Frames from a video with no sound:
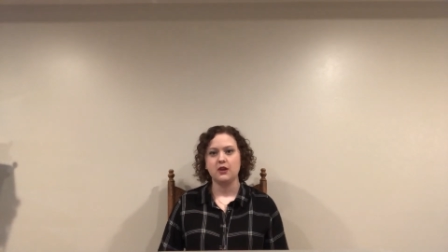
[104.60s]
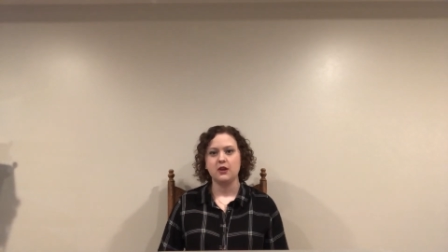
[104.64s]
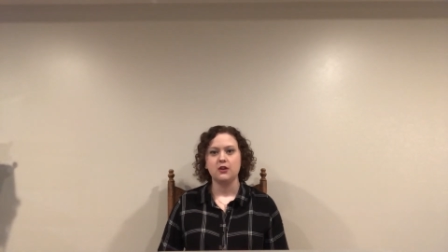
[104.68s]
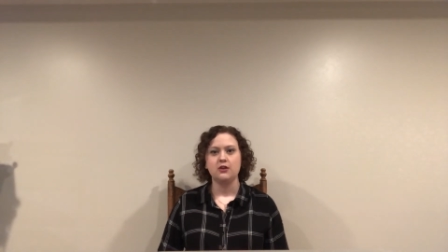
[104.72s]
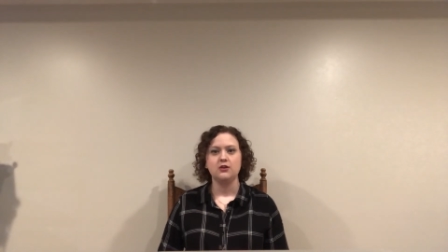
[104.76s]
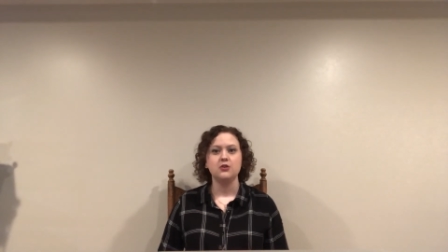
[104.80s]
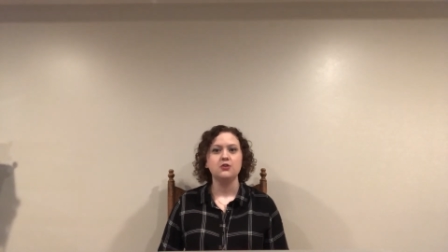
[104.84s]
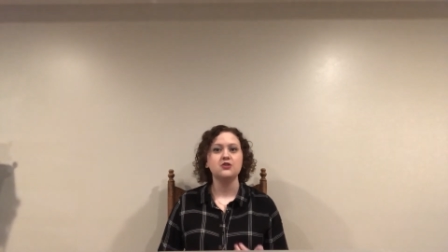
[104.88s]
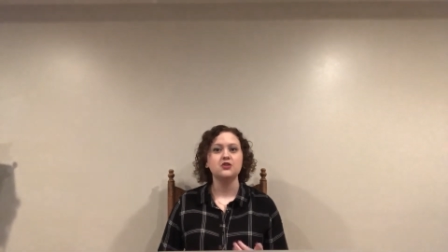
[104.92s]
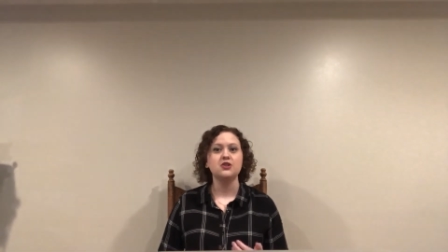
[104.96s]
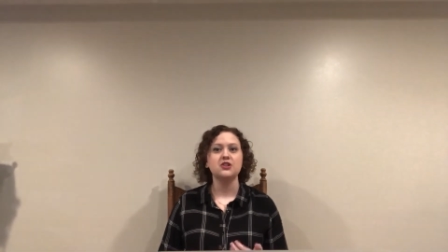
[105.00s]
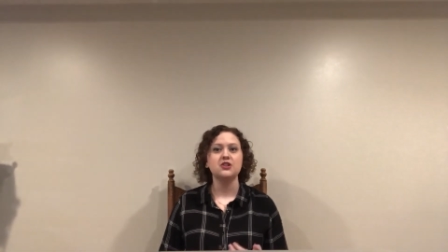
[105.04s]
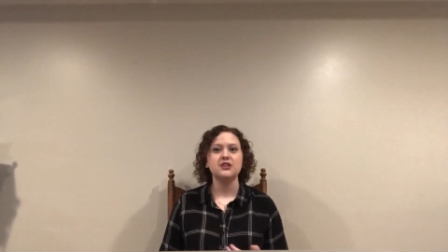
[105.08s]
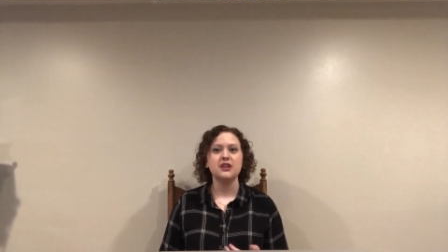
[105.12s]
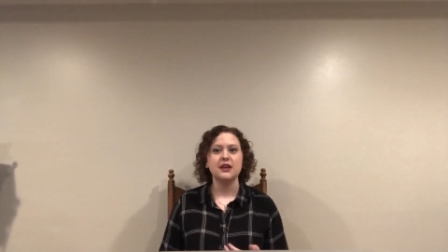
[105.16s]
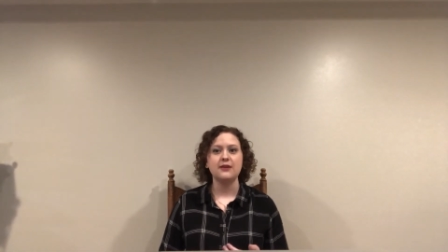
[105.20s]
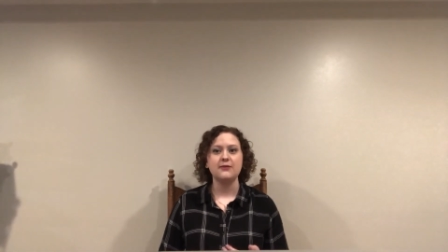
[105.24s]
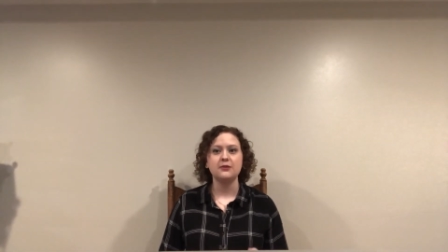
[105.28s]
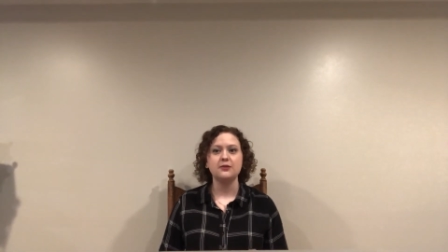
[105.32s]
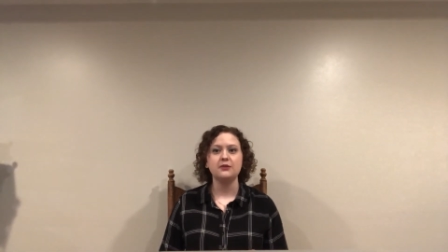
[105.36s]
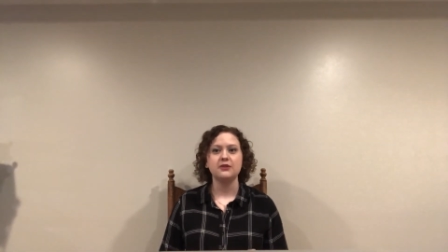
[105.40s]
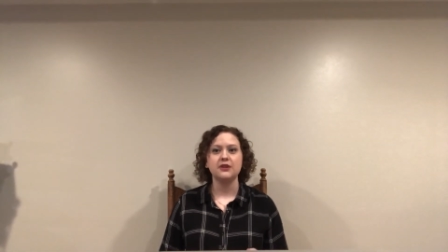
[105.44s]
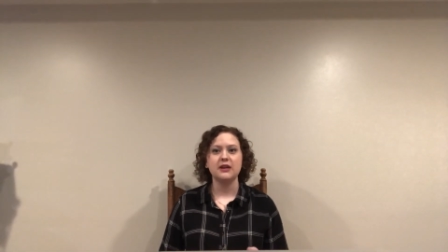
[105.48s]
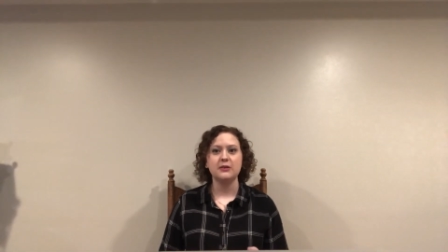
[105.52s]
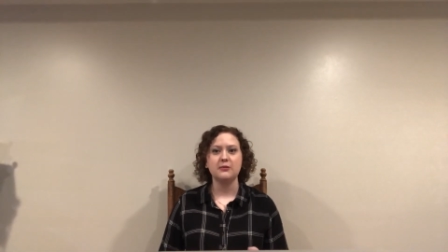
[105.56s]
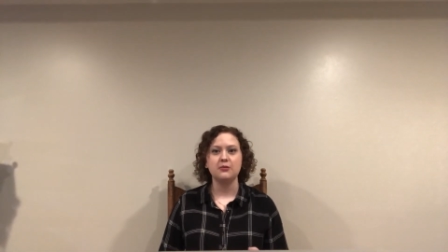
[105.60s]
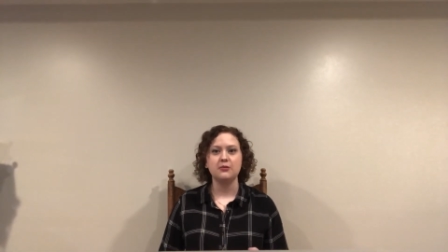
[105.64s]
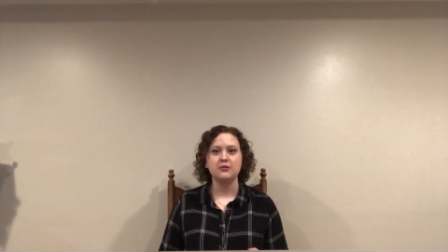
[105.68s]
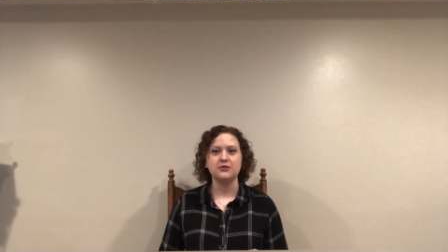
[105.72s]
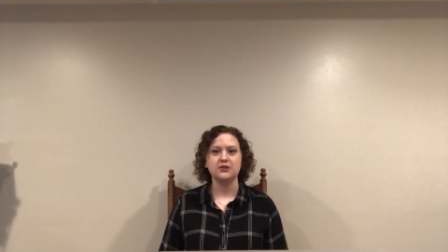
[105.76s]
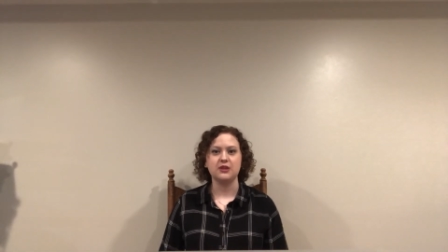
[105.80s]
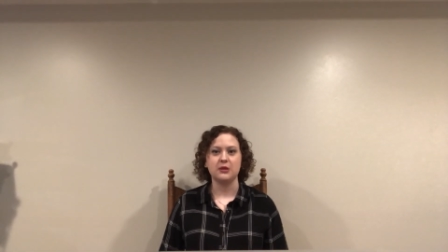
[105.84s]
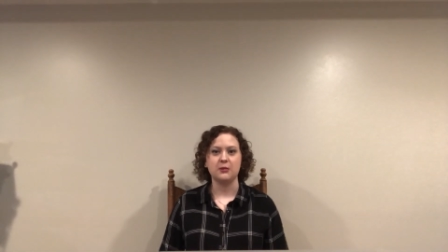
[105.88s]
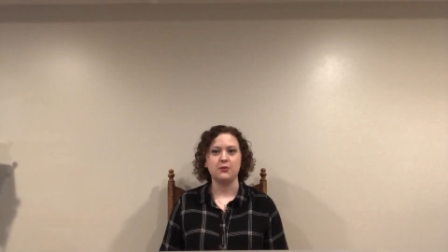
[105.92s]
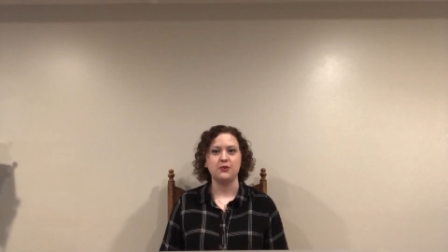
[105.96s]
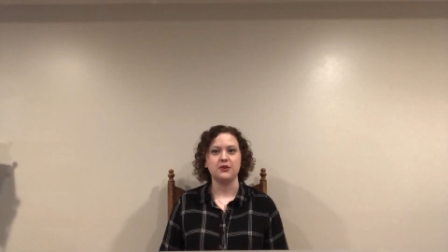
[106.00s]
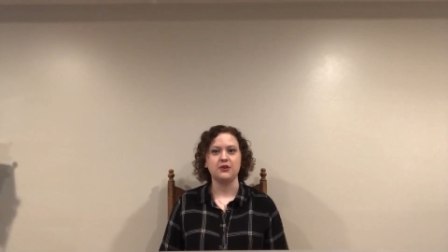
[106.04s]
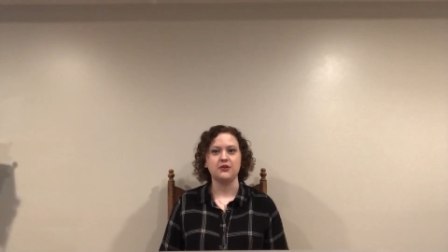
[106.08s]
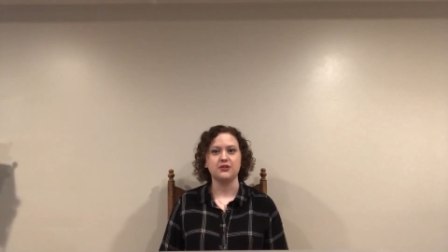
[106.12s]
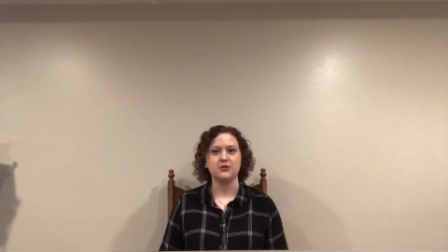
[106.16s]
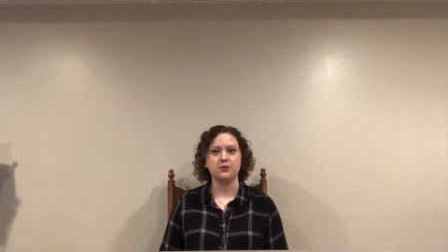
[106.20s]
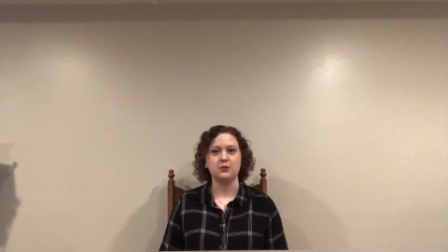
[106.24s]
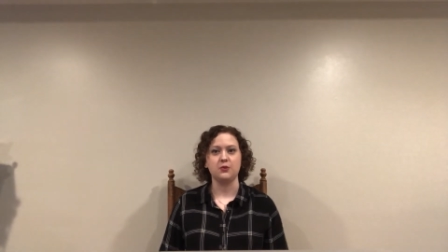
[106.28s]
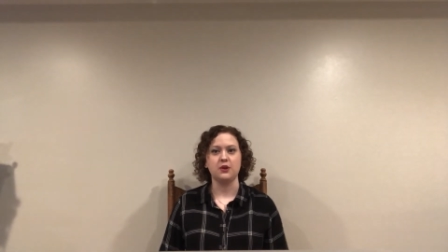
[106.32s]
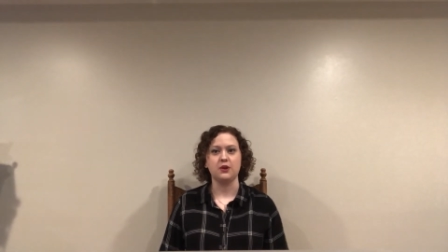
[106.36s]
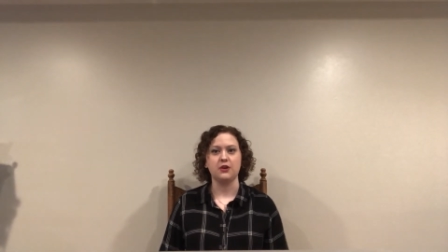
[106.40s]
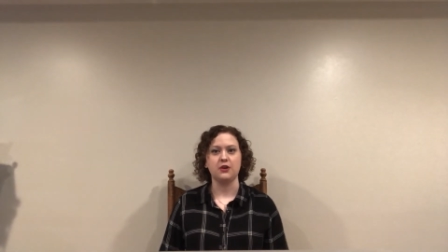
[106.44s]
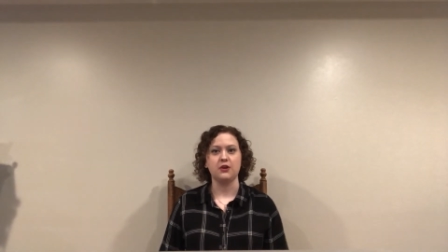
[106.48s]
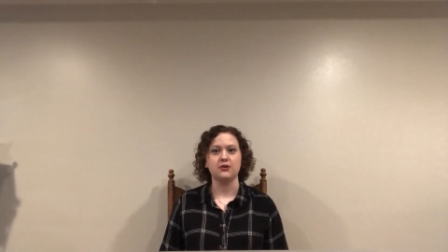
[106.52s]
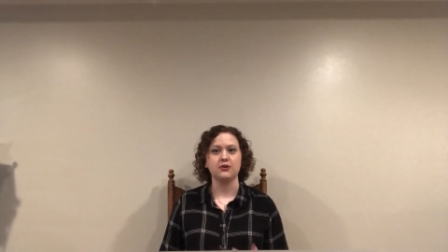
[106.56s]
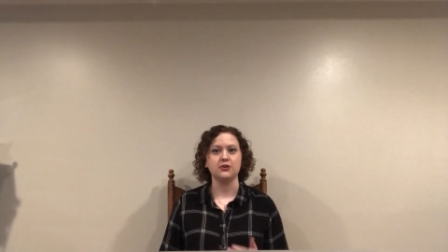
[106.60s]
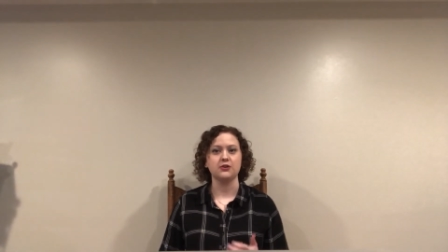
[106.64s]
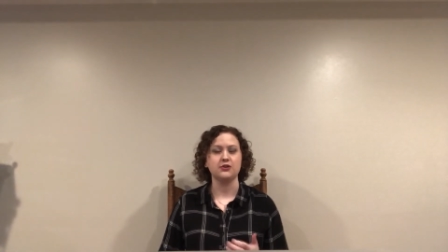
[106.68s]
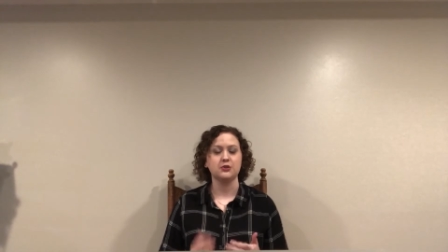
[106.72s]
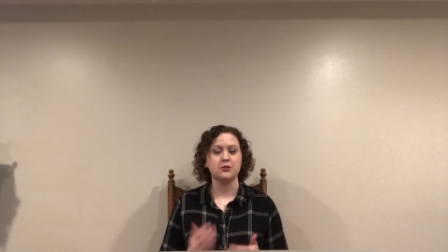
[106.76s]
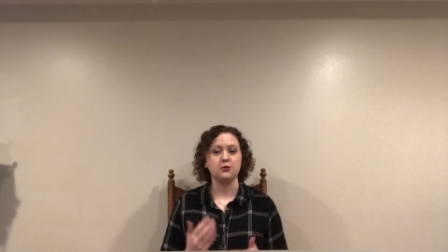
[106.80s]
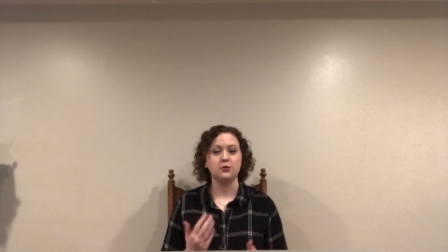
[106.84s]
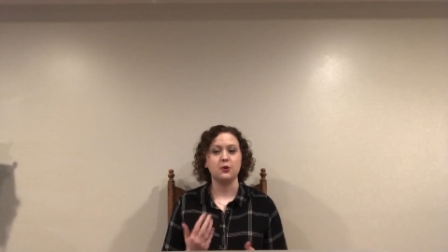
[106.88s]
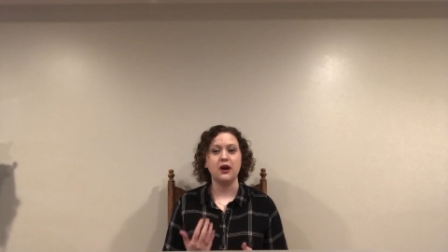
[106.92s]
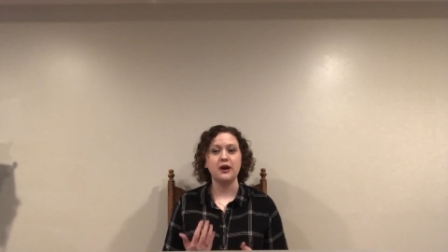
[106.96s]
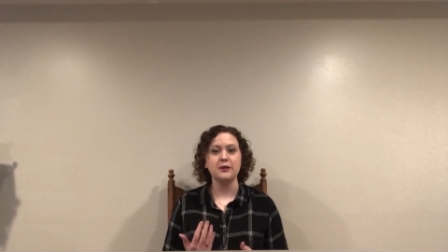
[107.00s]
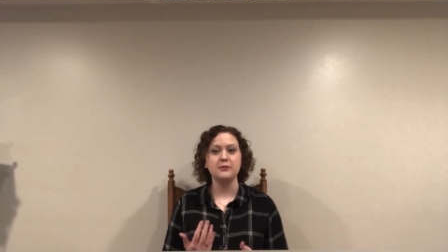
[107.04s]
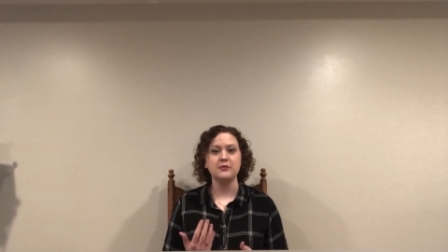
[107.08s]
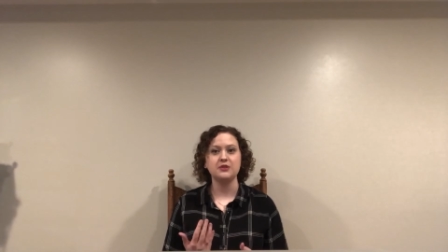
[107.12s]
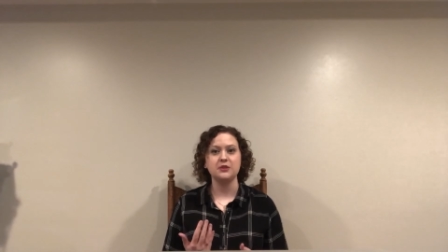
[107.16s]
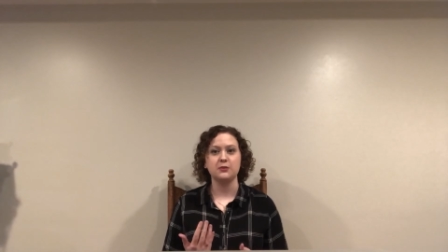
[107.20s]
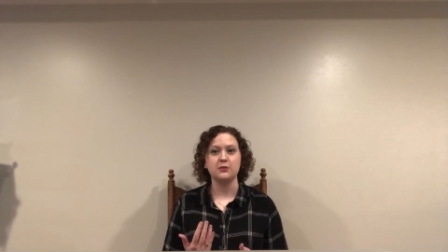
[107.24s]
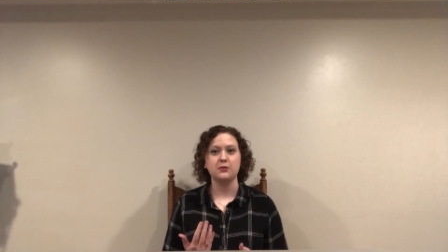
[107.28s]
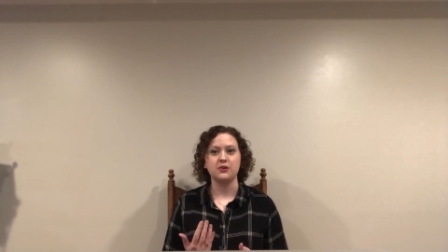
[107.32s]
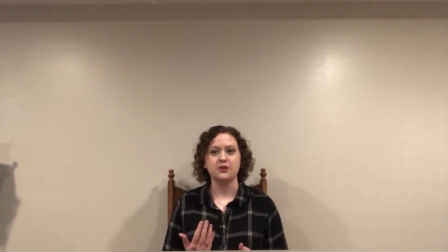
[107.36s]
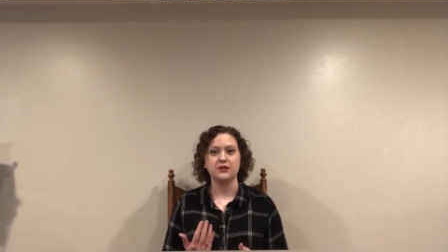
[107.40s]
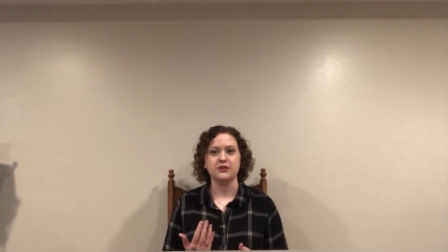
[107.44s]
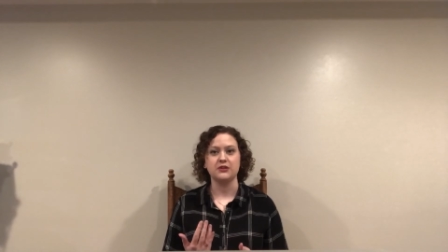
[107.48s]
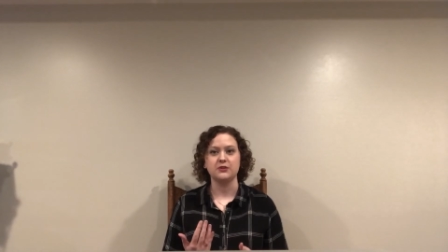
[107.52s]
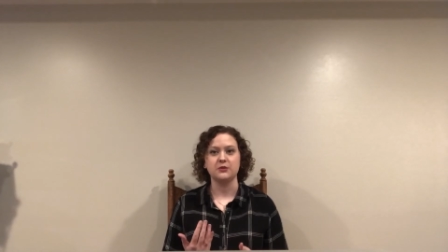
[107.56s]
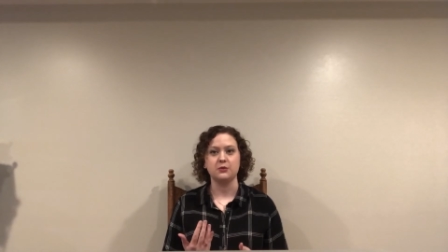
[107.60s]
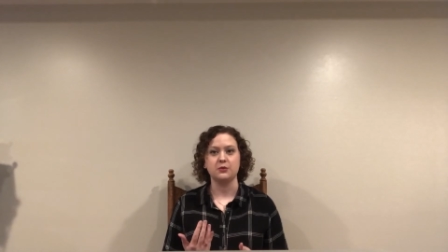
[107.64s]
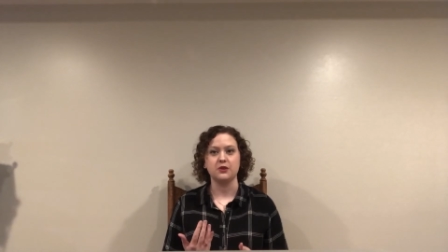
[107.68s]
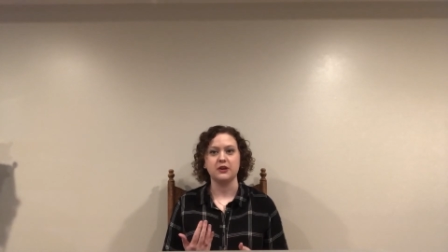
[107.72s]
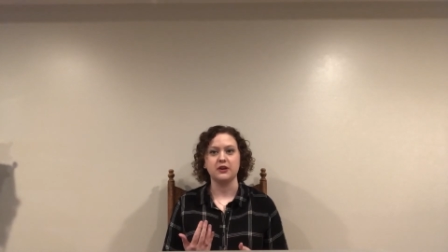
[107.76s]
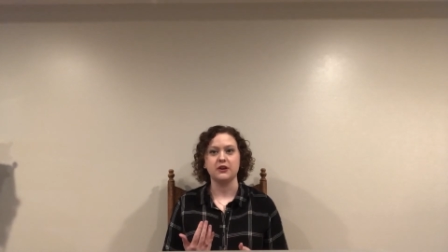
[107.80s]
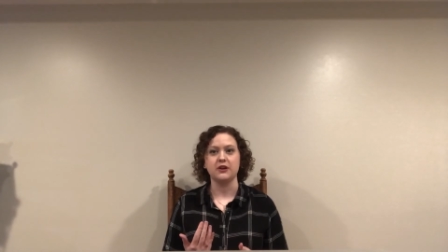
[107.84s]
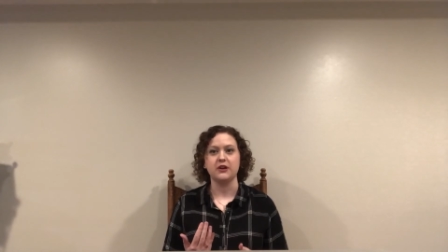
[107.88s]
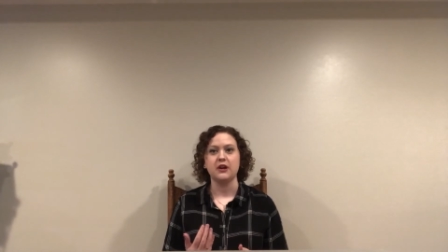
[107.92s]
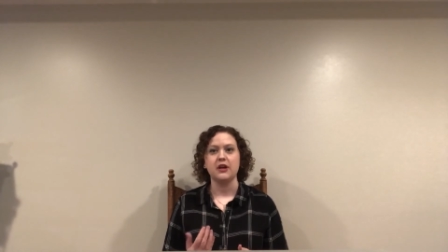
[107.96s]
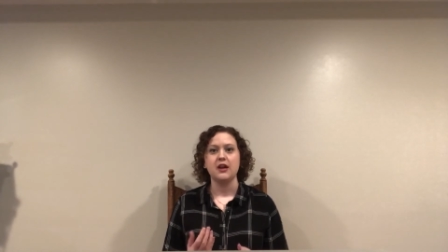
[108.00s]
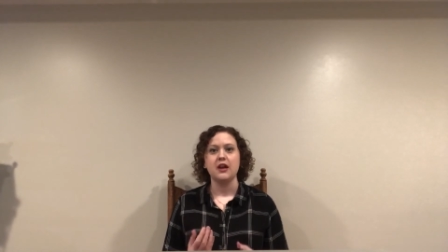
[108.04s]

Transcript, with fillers: You should never label someone as queer or describe someone as queer